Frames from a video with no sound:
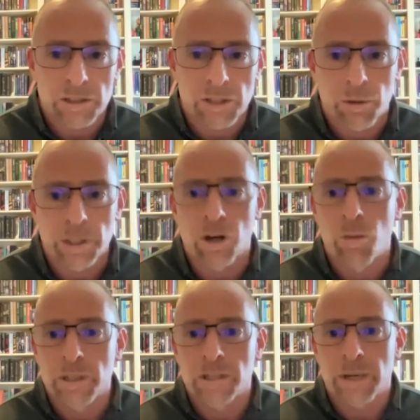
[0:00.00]
So where you're
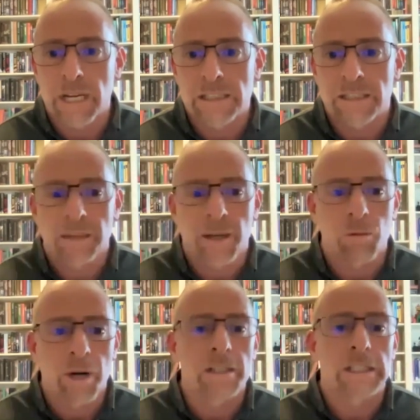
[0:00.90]
opening the page, thinking about
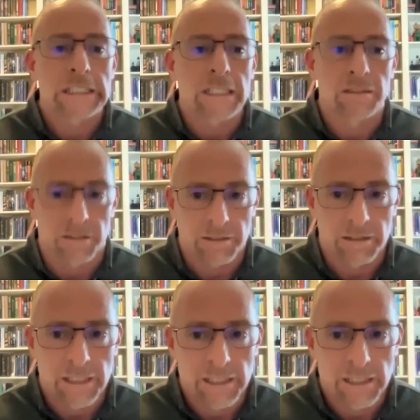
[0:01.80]
where is Jesus.